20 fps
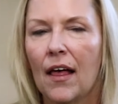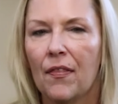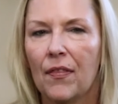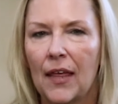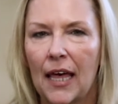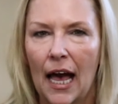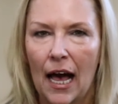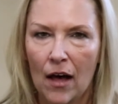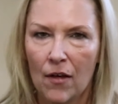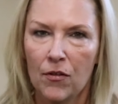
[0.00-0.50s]

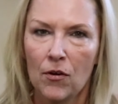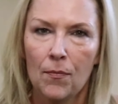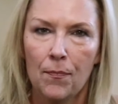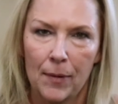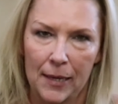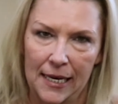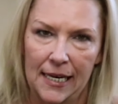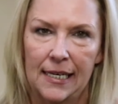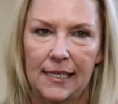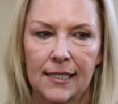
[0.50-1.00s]
The other
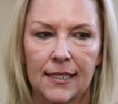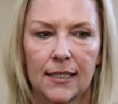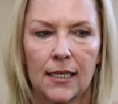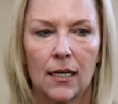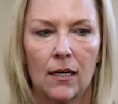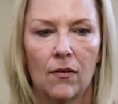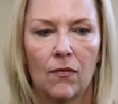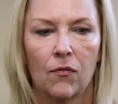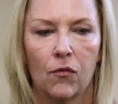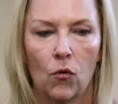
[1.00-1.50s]
piece
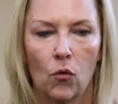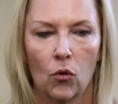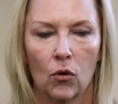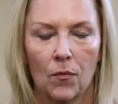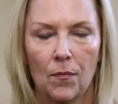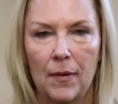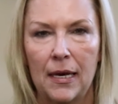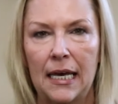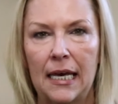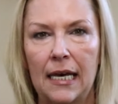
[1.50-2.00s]

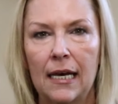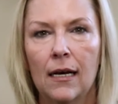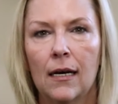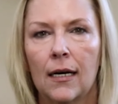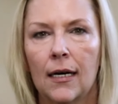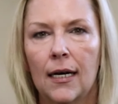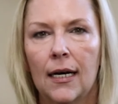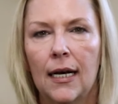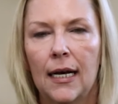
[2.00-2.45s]
for me